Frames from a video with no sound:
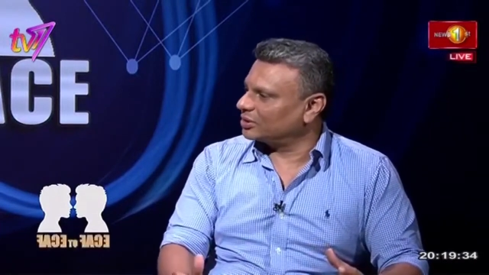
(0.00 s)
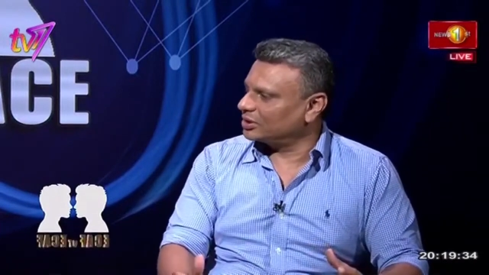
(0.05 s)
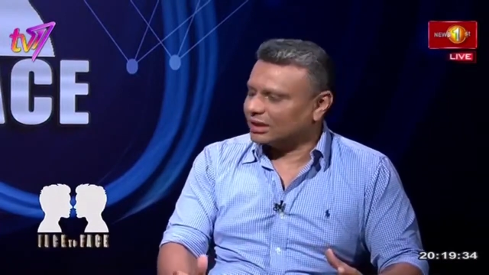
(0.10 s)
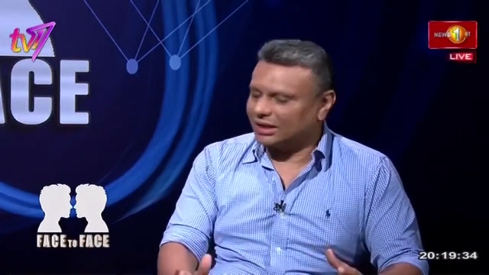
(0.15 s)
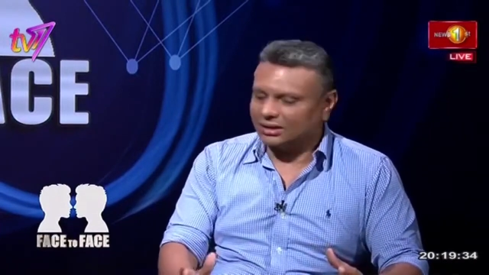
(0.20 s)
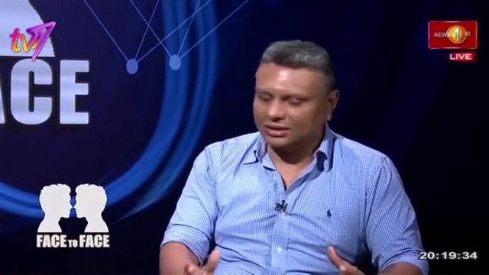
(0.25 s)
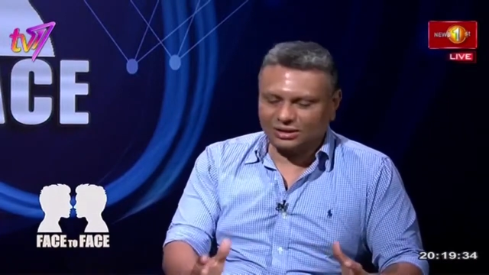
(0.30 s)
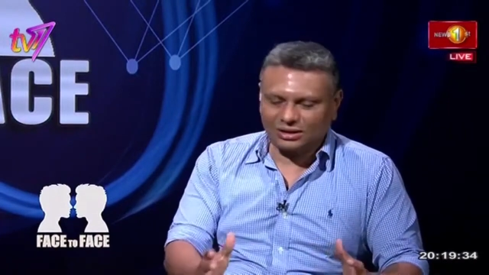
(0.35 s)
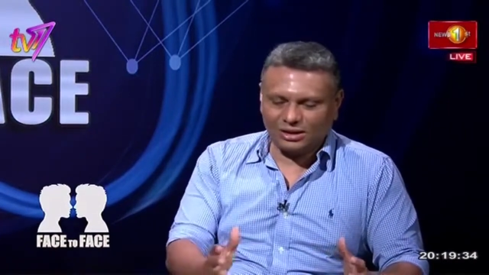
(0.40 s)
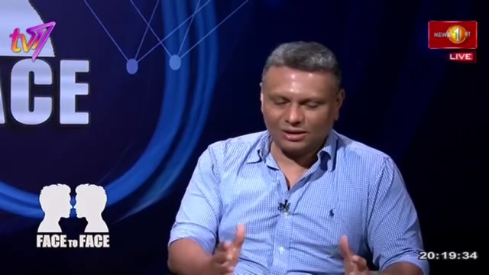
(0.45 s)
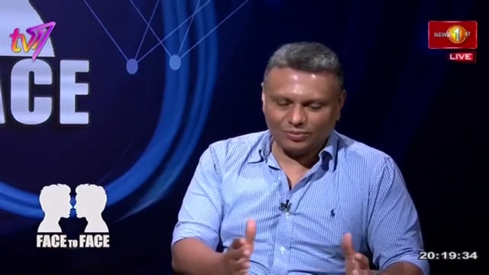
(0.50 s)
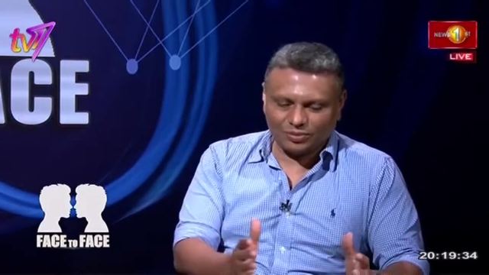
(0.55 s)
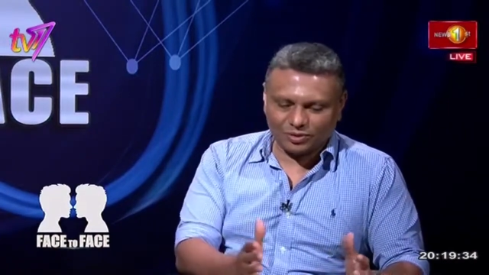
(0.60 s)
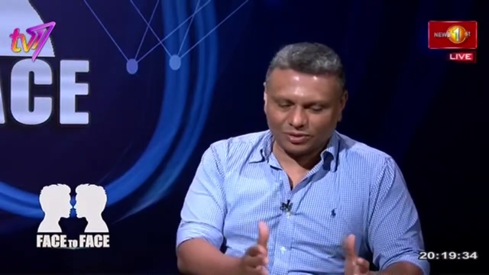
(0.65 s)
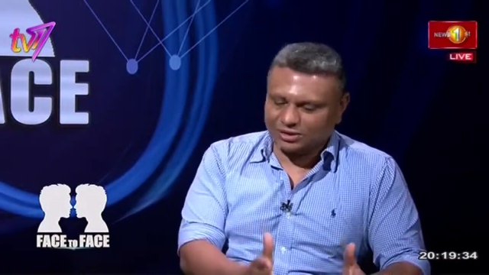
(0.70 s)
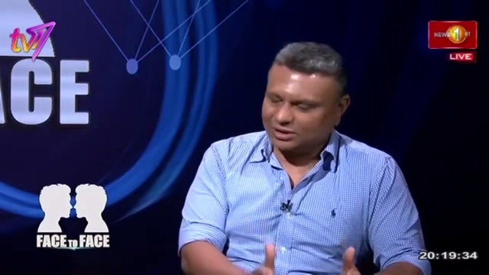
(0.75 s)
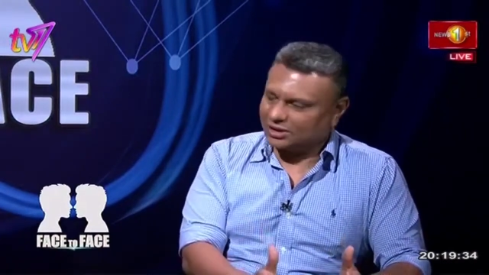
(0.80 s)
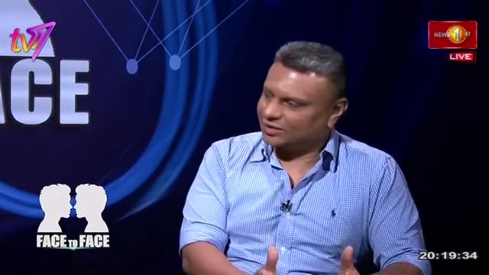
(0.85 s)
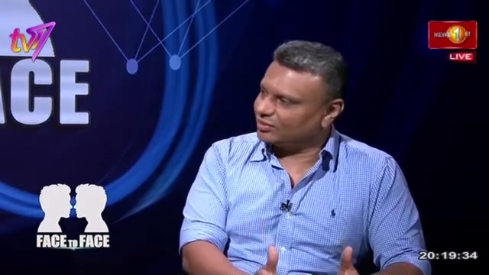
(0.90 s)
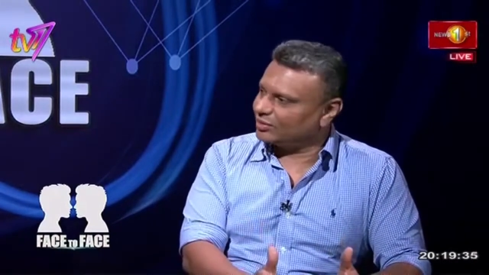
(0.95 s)
Nothing
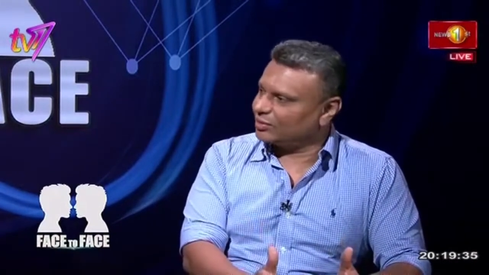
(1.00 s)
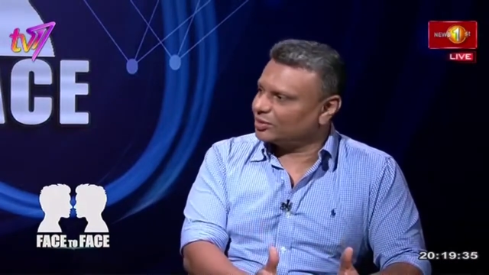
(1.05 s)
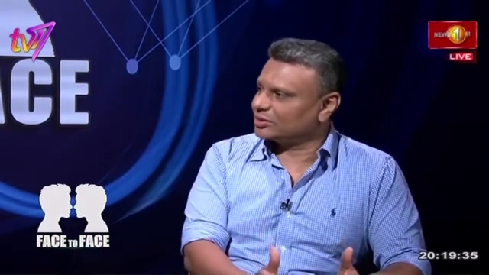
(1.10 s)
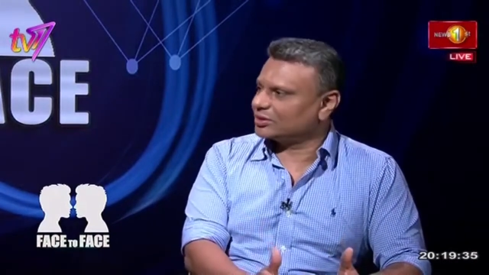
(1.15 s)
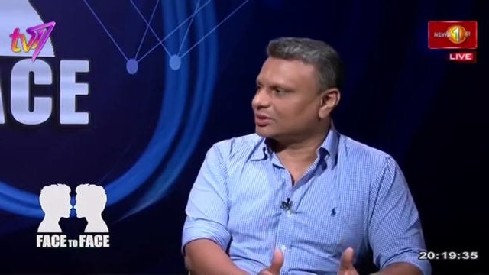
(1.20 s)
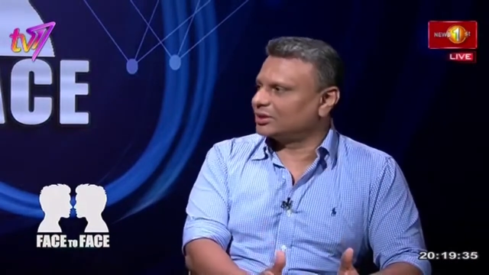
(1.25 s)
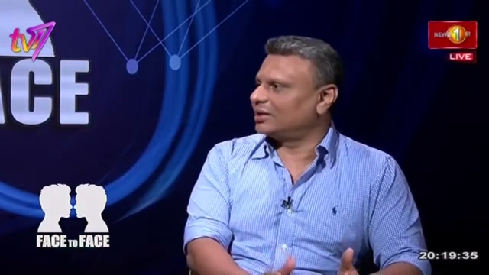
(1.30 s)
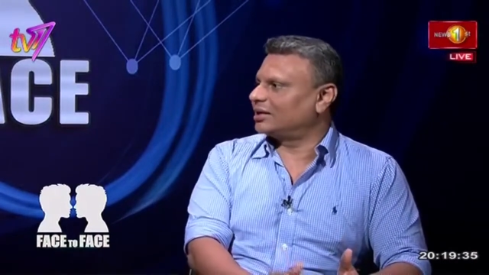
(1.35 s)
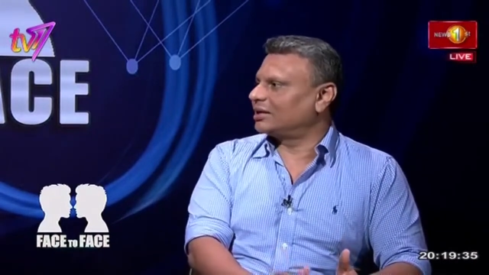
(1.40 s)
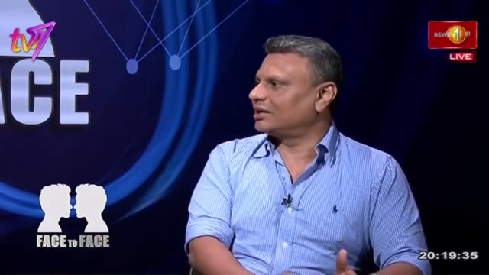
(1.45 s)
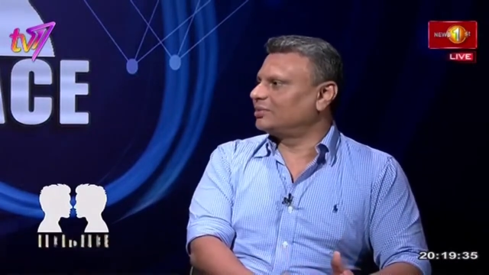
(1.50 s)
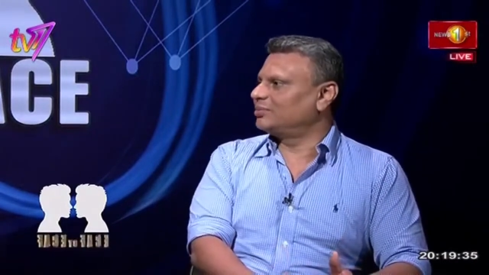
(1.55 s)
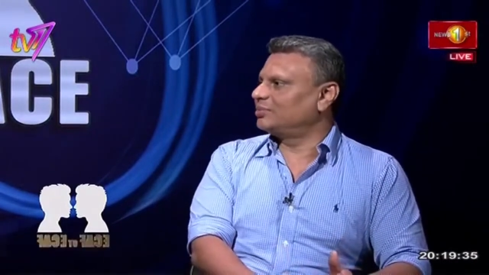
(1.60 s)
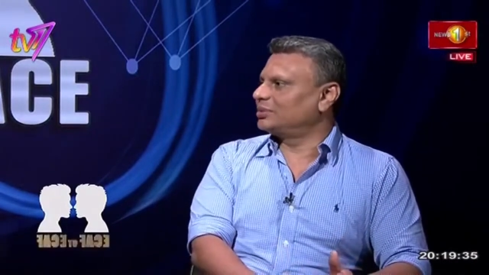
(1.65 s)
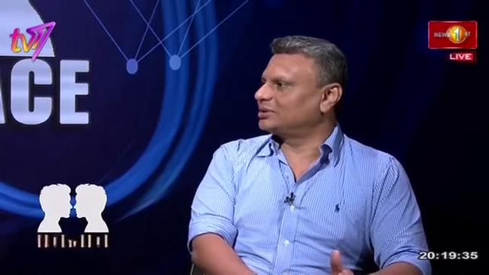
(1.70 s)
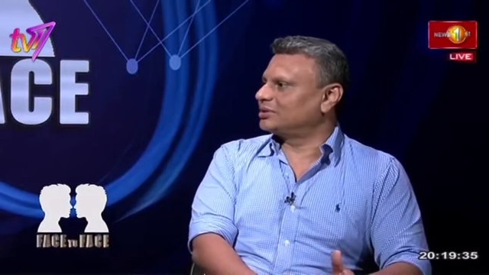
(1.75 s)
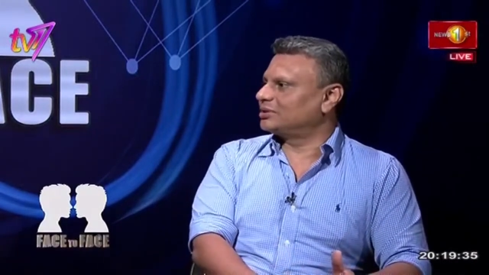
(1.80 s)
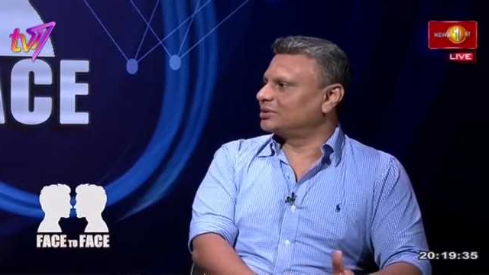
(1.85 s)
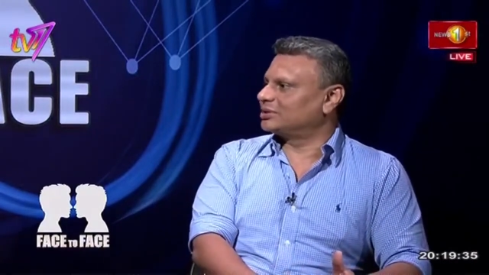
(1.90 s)
positive about Sri Lankan business